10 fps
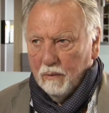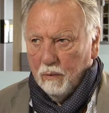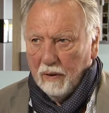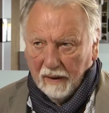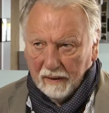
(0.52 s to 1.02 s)

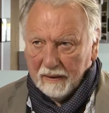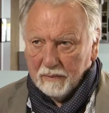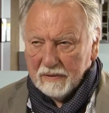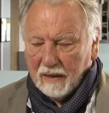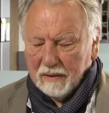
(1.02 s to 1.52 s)
Well, it
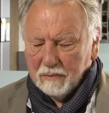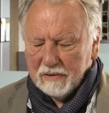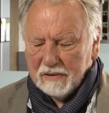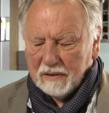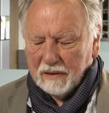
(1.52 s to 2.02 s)
was I
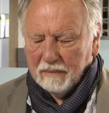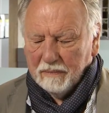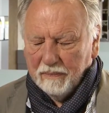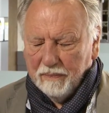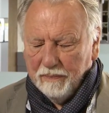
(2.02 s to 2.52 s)
was
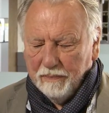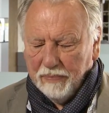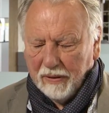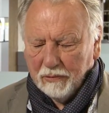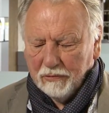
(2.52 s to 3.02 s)

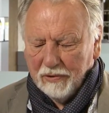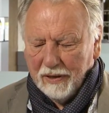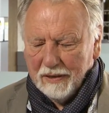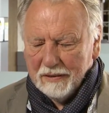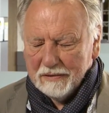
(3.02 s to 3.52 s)
Beryl
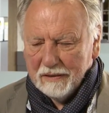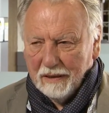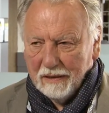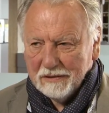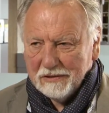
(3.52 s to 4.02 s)
Reid's
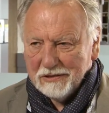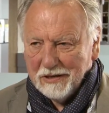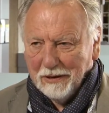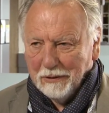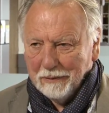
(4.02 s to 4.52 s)
last
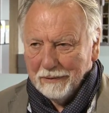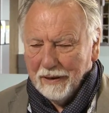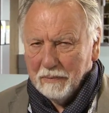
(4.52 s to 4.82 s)
Sloane.